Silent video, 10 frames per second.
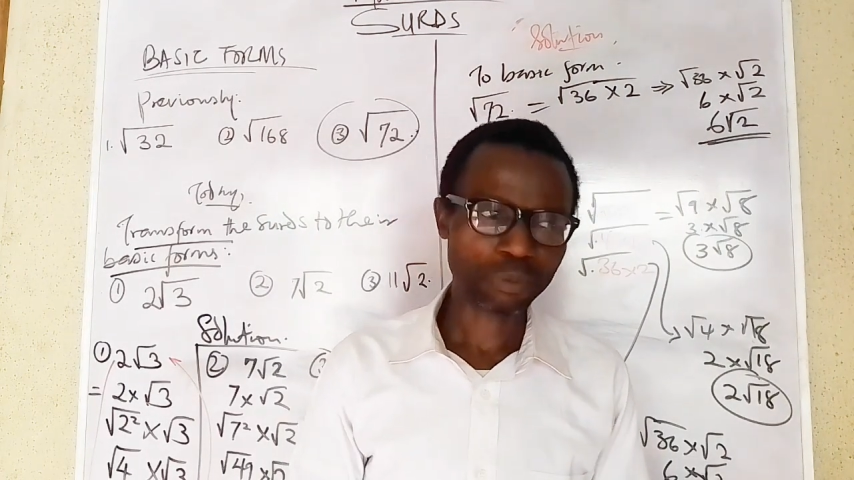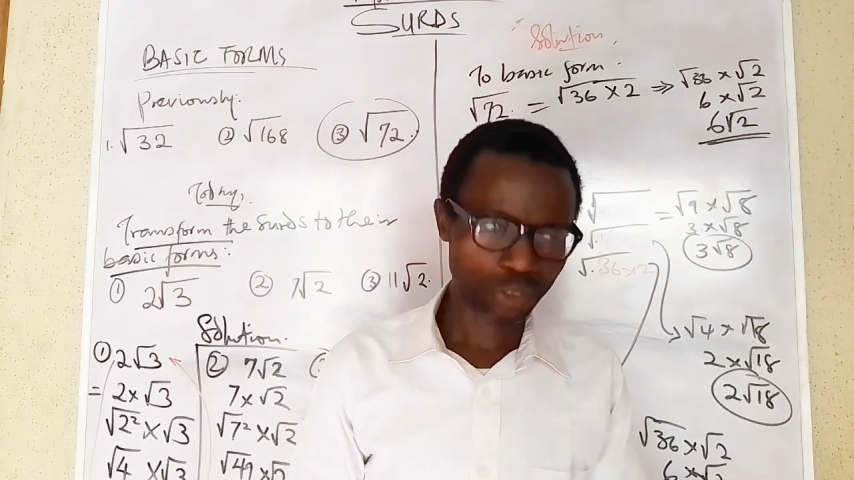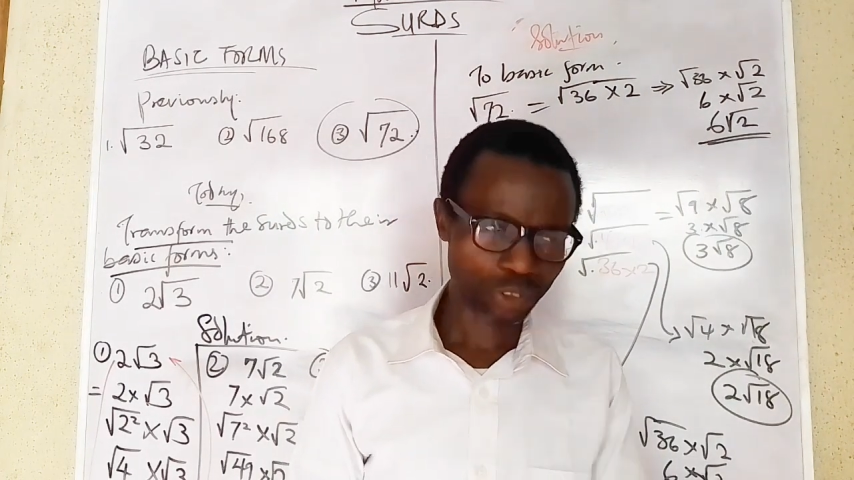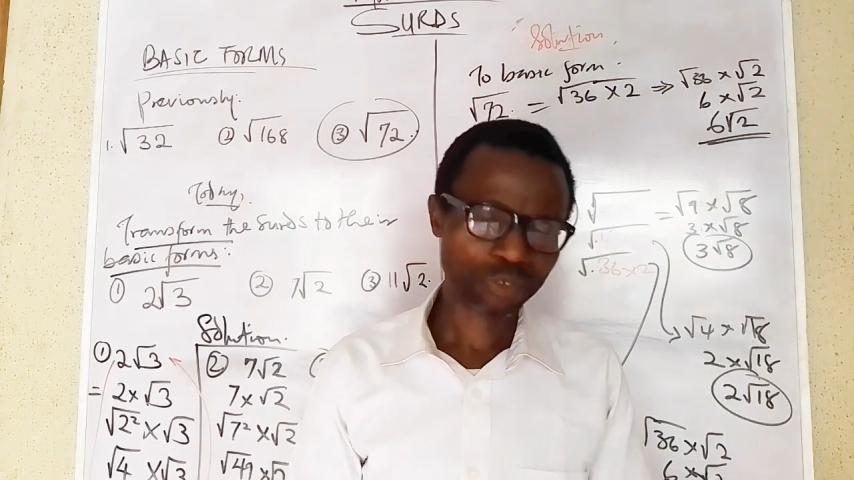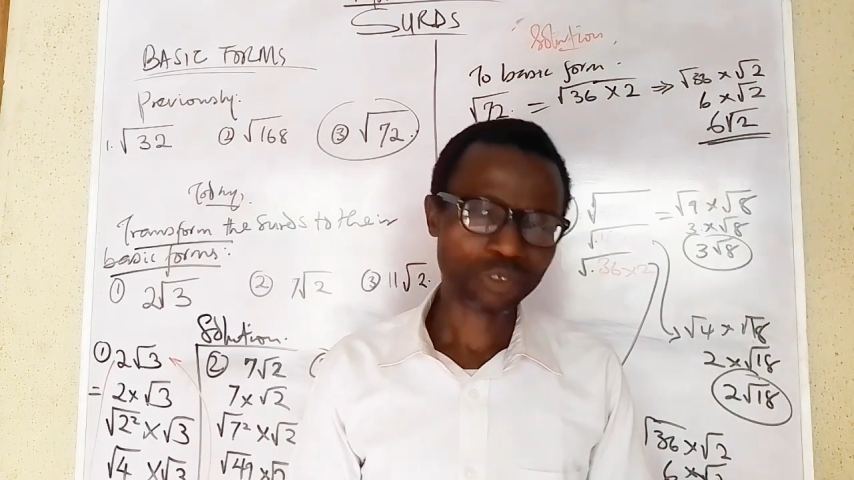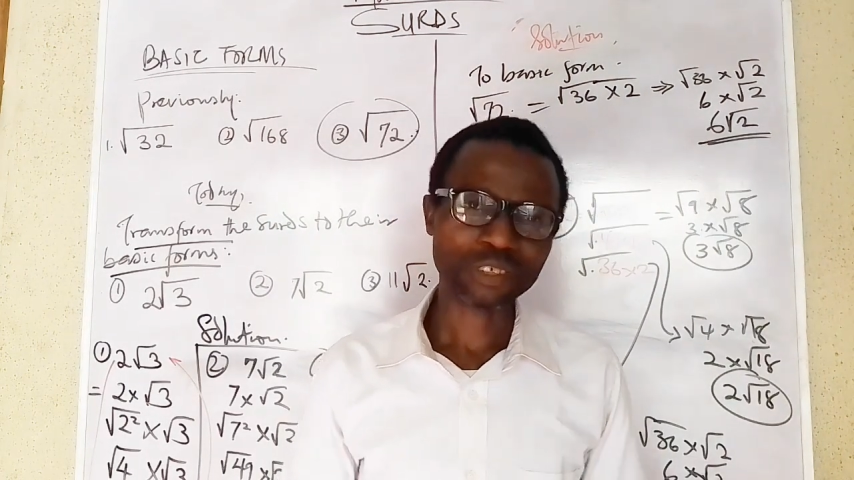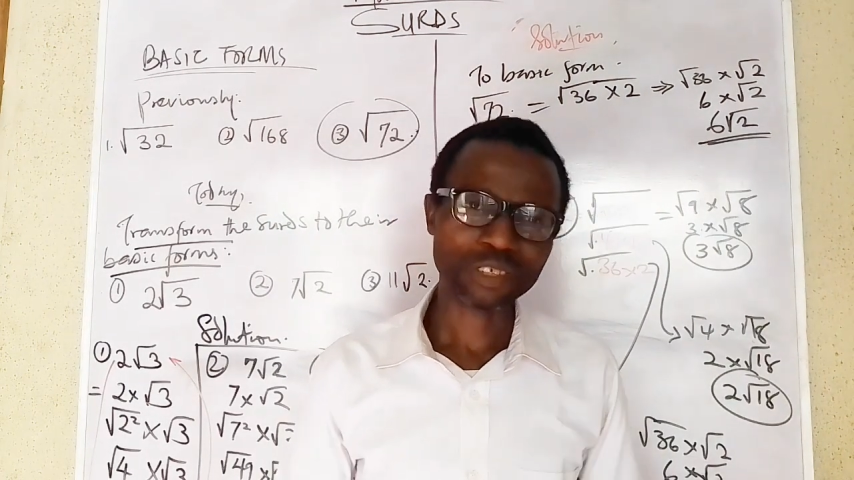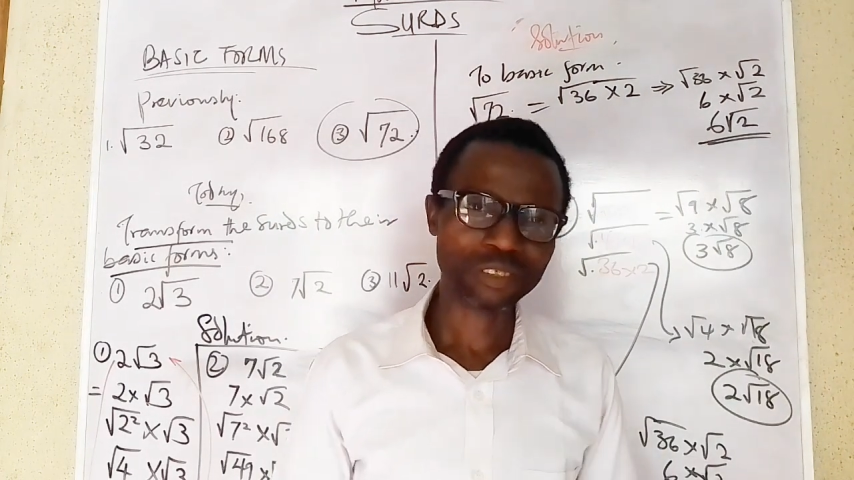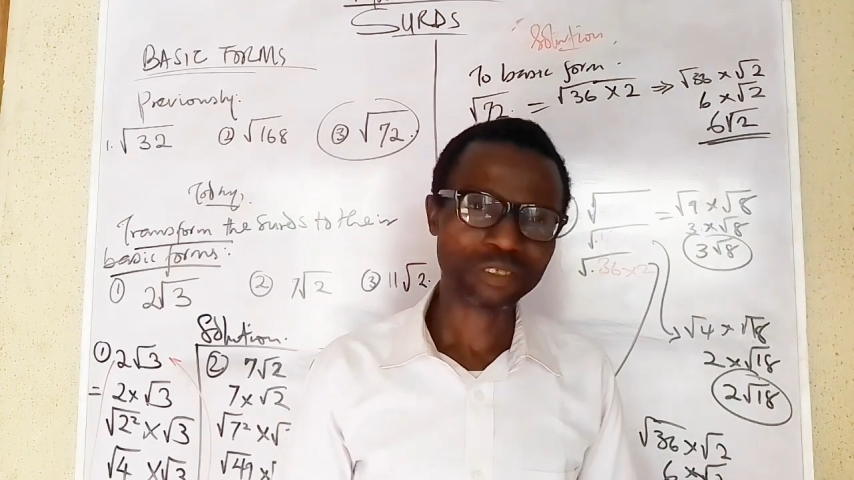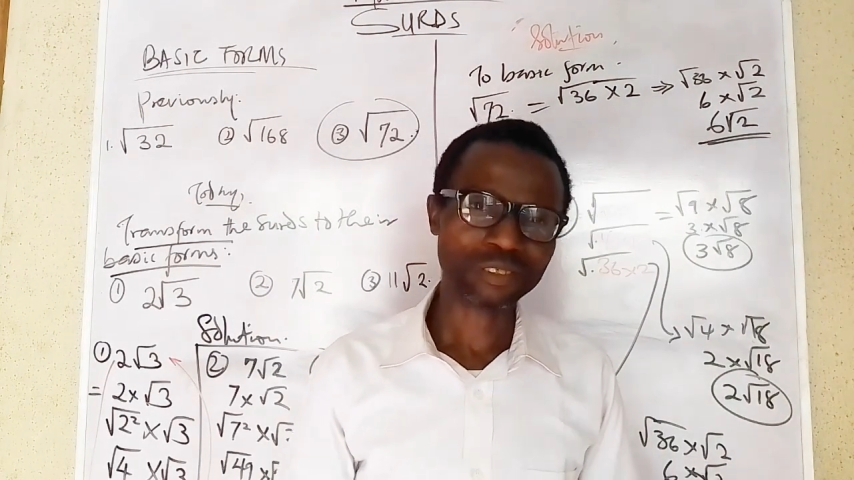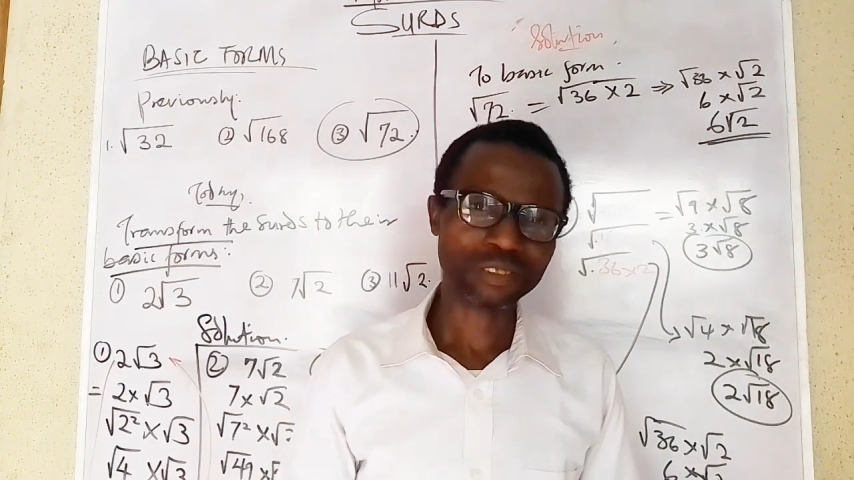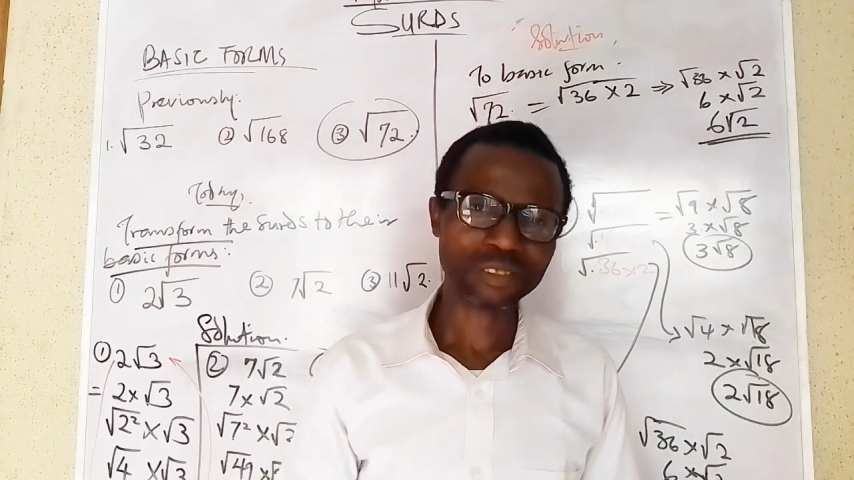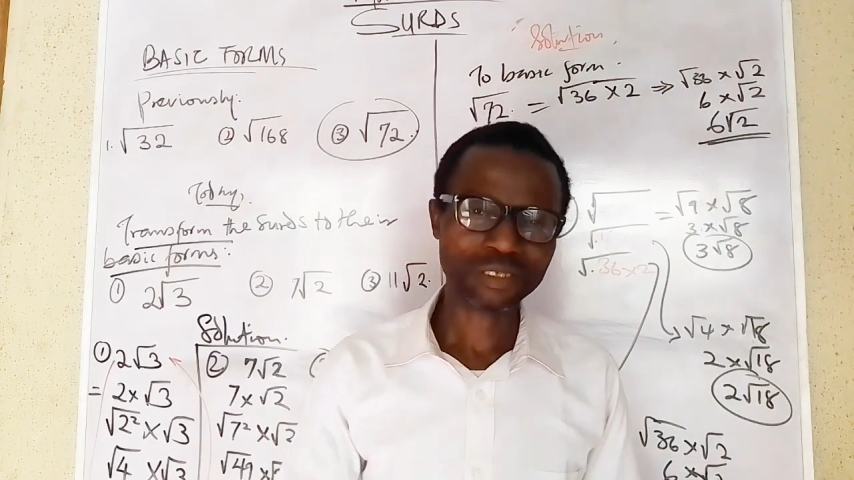but just try your hands on it.